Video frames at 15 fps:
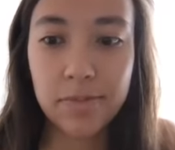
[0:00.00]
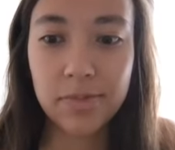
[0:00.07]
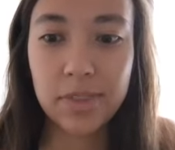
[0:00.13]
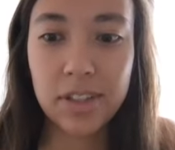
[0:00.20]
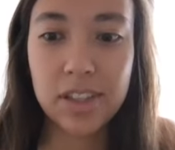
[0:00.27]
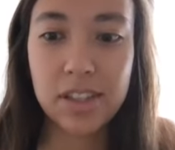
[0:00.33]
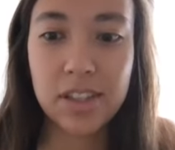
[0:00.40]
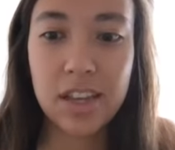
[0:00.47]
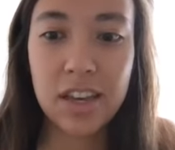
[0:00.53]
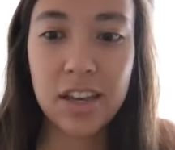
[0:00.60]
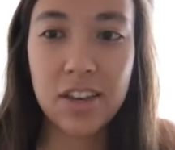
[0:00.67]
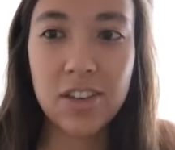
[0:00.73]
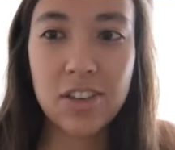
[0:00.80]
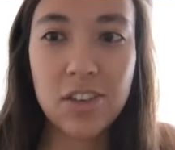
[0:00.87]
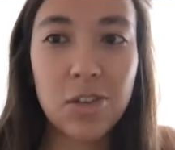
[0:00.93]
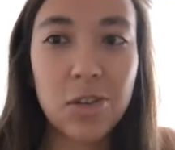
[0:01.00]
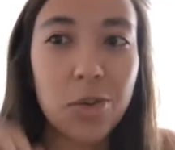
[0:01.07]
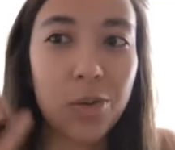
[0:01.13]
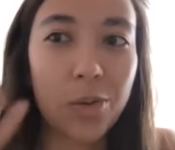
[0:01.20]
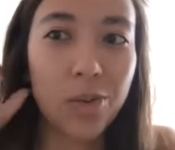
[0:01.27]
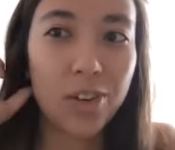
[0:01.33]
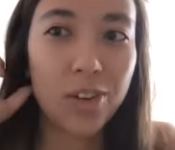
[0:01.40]
let's say
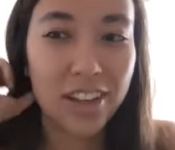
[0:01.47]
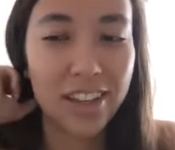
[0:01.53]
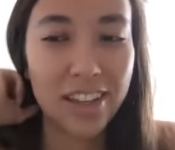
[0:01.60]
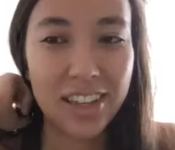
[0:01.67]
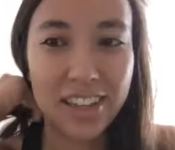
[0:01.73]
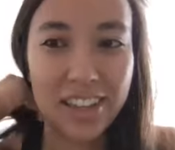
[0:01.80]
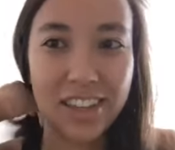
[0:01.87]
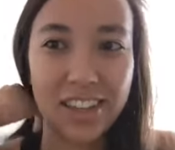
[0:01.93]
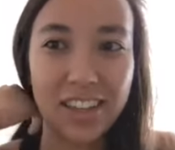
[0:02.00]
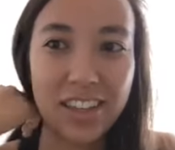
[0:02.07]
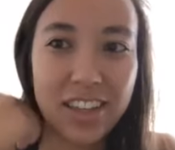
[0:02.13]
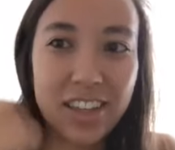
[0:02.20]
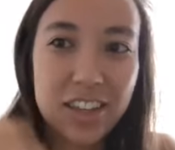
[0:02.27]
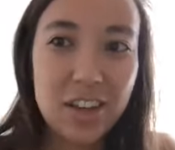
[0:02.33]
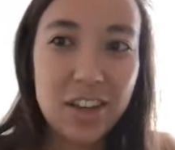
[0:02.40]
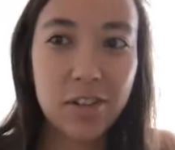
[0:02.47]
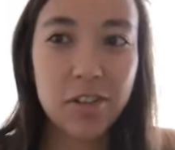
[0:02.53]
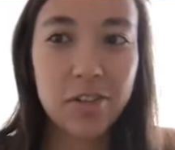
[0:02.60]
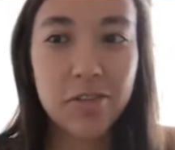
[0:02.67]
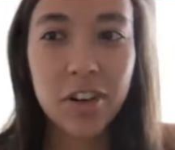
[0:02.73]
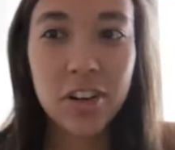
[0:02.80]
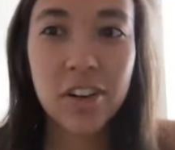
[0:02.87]
you get your
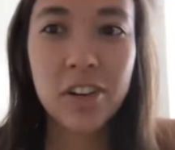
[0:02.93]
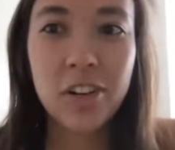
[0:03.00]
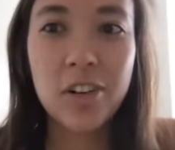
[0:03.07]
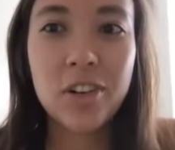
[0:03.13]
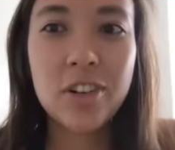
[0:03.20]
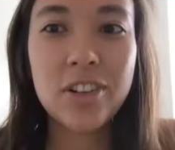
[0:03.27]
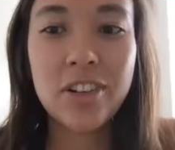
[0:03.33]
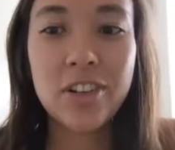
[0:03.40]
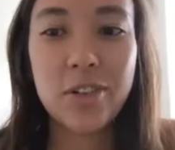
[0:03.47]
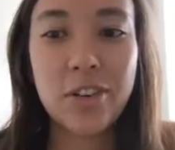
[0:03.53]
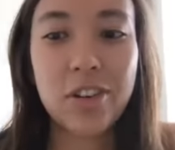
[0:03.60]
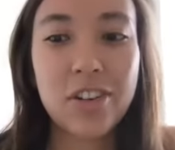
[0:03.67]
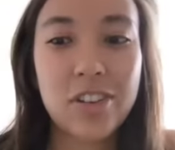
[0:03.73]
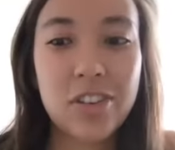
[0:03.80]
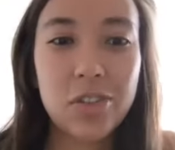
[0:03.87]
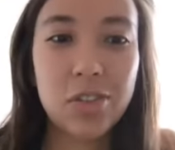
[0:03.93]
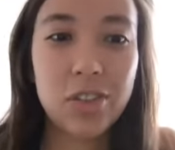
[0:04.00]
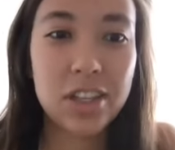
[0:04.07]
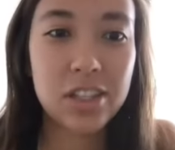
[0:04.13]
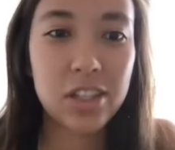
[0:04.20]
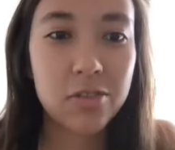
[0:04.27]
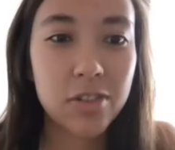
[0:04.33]
referral or you
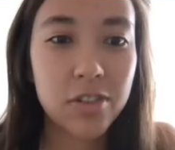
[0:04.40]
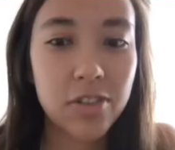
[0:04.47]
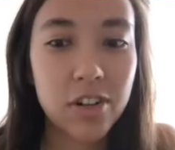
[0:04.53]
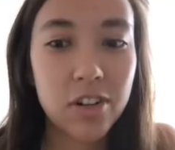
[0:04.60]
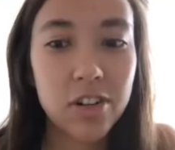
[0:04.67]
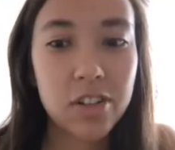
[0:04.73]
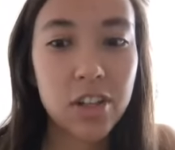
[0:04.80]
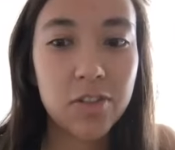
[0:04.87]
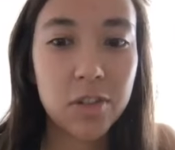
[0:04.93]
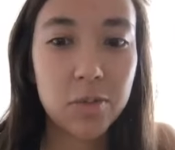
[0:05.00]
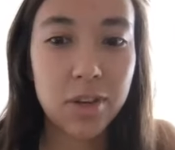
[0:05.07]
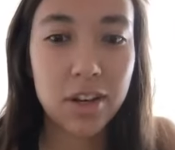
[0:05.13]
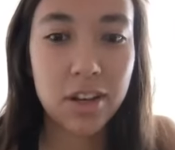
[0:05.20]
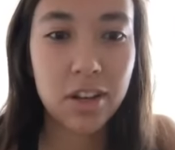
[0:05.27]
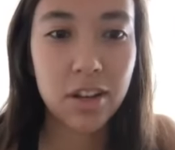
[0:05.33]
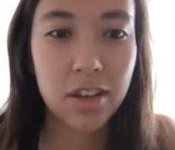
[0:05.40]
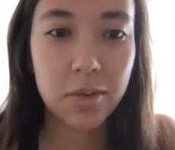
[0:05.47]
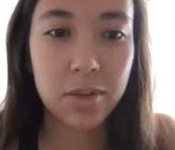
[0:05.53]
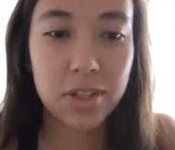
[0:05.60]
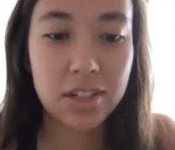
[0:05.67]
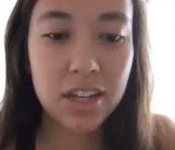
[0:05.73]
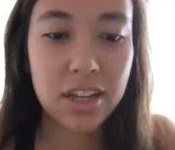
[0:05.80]
like self-refer yourself depending on like
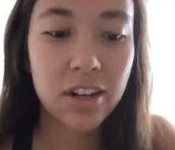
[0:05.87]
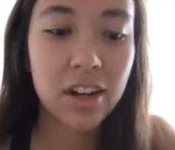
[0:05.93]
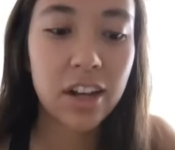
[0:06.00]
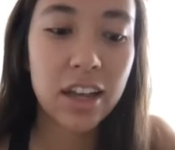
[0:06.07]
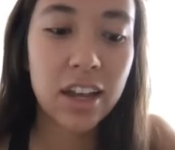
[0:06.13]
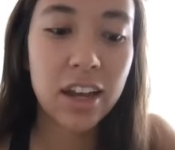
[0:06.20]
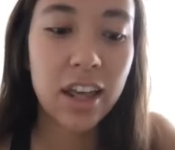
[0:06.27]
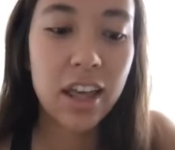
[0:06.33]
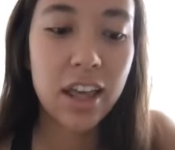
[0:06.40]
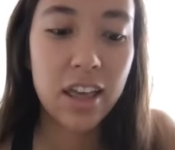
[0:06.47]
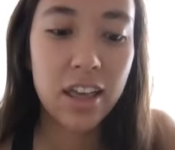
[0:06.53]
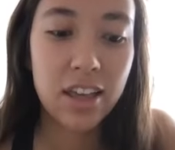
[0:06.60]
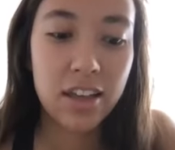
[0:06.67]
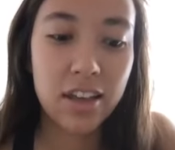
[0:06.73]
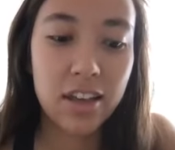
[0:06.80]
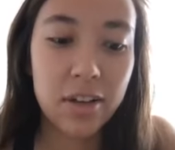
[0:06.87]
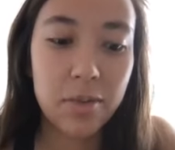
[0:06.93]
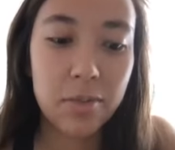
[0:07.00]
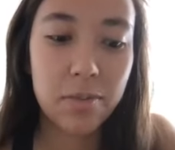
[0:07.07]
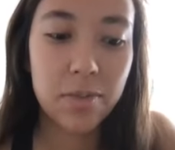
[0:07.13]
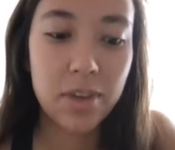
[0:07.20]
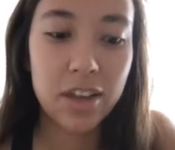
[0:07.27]
what state you're in,
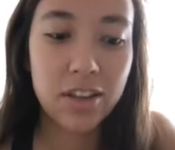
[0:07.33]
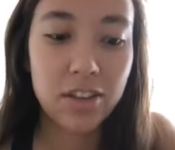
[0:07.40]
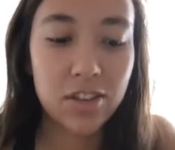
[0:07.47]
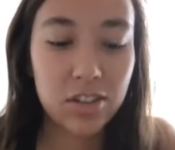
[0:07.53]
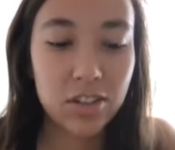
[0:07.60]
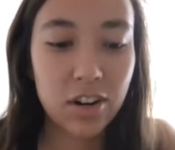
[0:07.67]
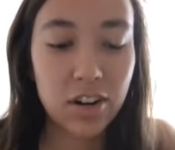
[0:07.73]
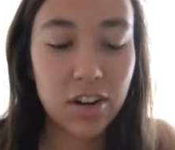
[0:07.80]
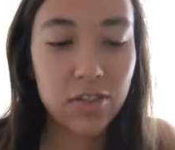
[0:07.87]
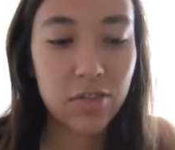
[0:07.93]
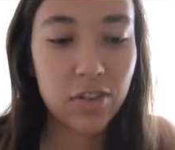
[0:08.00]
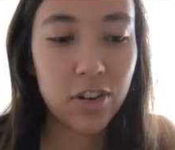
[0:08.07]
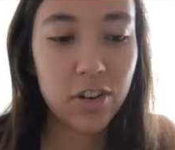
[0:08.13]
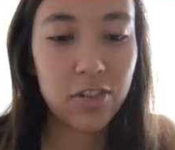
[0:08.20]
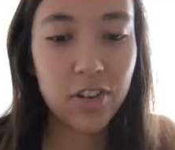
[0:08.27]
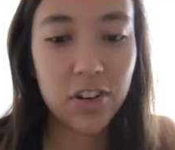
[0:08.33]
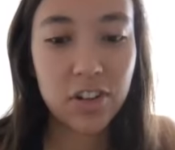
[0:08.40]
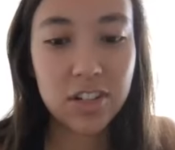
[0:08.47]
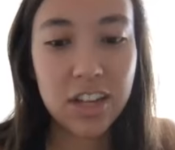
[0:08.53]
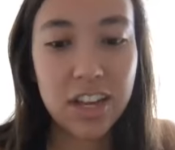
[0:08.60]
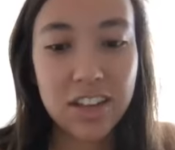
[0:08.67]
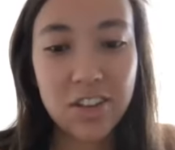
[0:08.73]
and you start for your
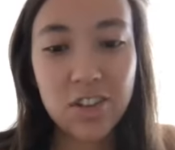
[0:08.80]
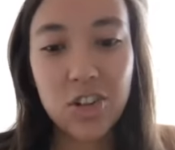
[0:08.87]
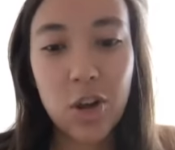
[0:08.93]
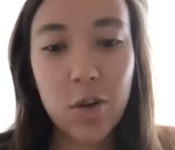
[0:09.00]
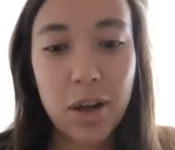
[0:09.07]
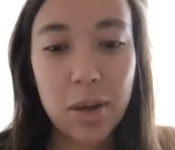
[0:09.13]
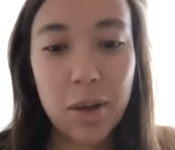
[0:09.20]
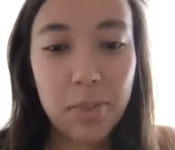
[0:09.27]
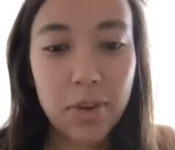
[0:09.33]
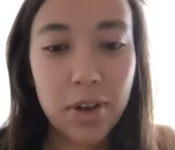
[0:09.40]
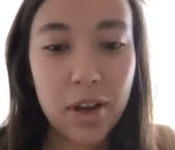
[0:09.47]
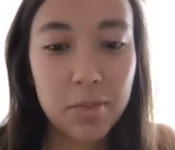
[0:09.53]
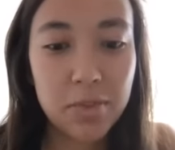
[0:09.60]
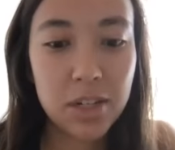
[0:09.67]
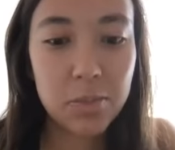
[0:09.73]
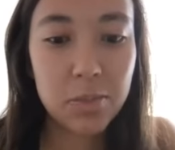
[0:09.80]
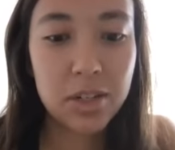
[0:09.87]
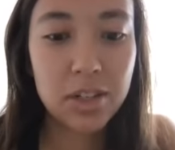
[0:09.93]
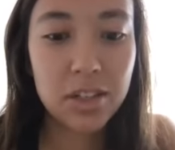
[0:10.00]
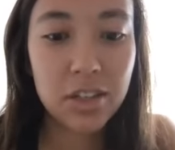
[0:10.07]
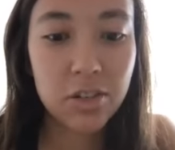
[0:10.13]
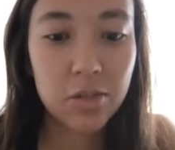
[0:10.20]
first day and you show up.
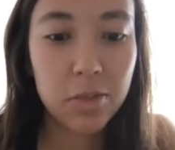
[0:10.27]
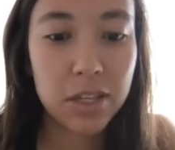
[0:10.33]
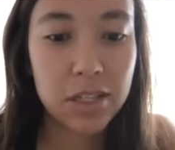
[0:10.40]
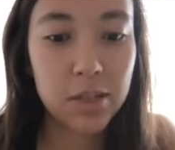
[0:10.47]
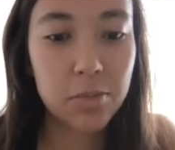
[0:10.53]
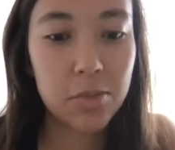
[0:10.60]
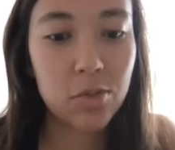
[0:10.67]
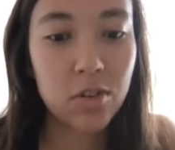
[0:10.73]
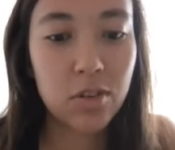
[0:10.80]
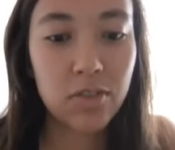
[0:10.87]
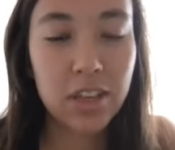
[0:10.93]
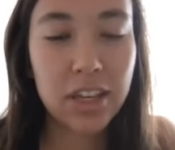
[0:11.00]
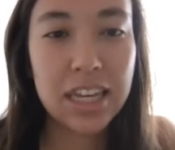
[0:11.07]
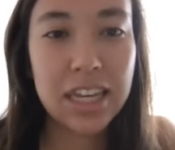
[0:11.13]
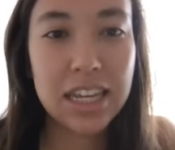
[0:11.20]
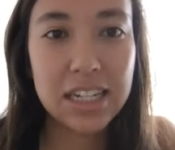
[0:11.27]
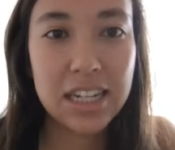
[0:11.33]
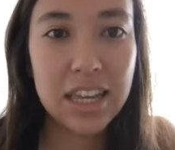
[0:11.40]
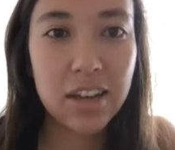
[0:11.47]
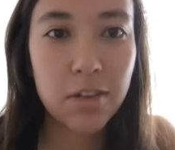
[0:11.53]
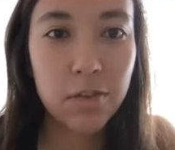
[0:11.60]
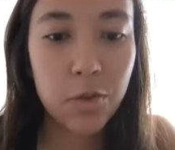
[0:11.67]
Typically there will be some sort of like
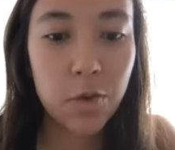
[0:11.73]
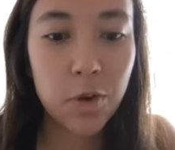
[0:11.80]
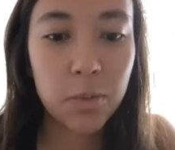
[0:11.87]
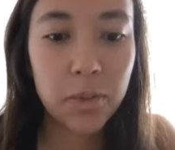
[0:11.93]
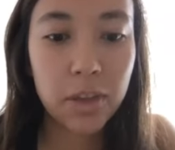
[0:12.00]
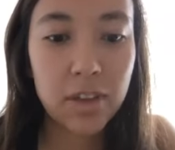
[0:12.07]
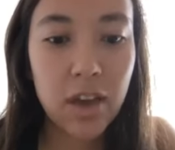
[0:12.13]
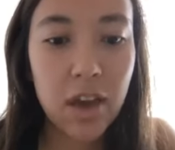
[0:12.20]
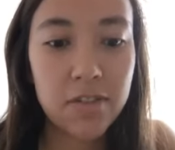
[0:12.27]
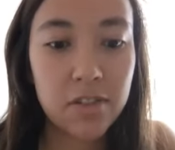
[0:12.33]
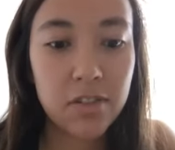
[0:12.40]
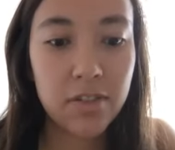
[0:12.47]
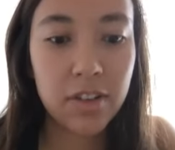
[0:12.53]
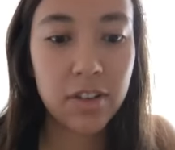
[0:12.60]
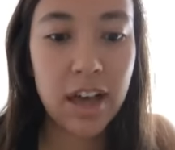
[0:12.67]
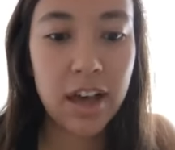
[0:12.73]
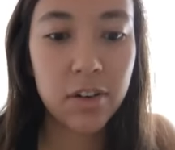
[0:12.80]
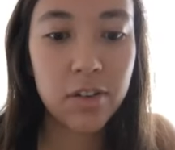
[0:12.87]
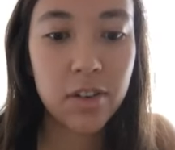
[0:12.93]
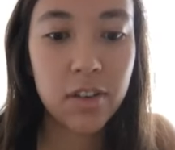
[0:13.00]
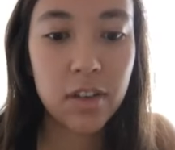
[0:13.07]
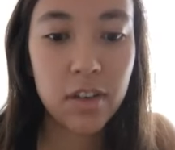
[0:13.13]
intake form that you have to fill
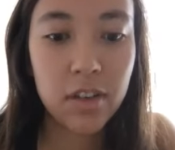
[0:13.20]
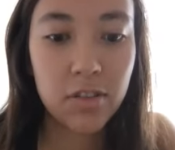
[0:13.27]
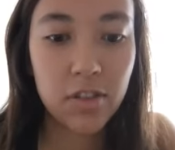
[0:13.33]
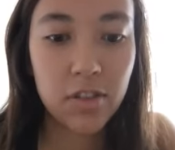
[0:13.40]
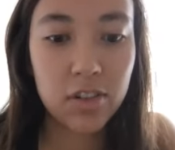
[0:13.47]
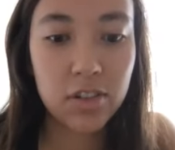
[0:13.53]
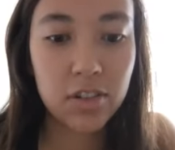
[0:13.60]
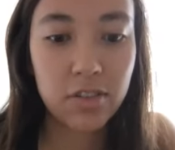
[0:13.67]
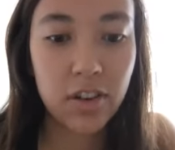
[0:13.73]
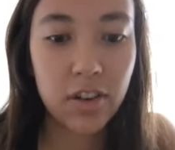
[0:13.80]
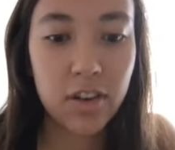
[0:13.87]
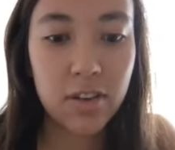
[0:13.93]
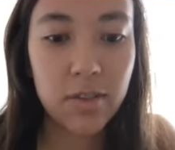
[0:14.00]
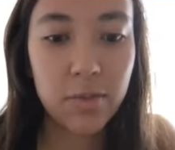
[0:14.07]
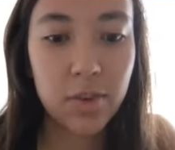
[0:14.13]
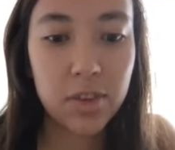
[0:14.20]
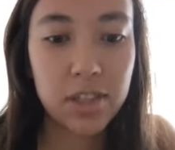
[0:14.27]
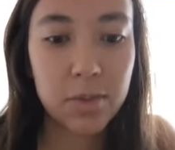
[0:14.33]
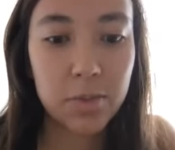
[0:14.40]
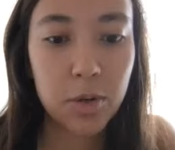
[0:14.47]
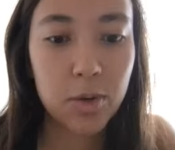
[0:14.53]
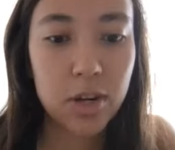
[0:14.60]
out first of all with
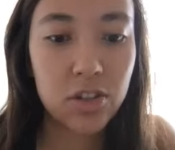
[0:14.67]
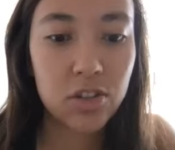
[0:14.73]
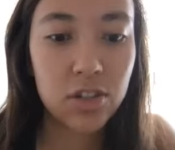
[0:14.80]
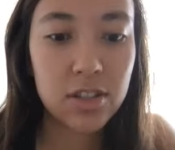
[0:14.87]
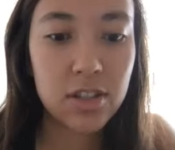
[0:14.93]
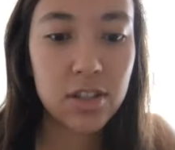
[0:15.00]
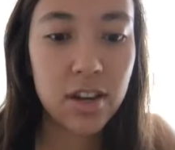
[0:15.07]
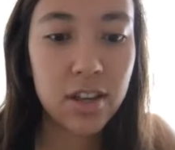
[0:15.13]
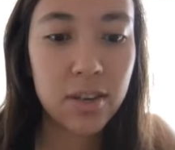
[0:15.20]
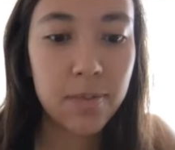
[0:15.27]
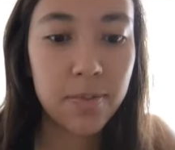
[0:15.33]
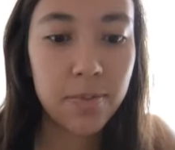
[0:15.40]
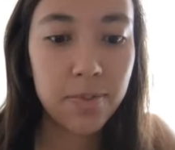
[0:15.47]
some questions on it.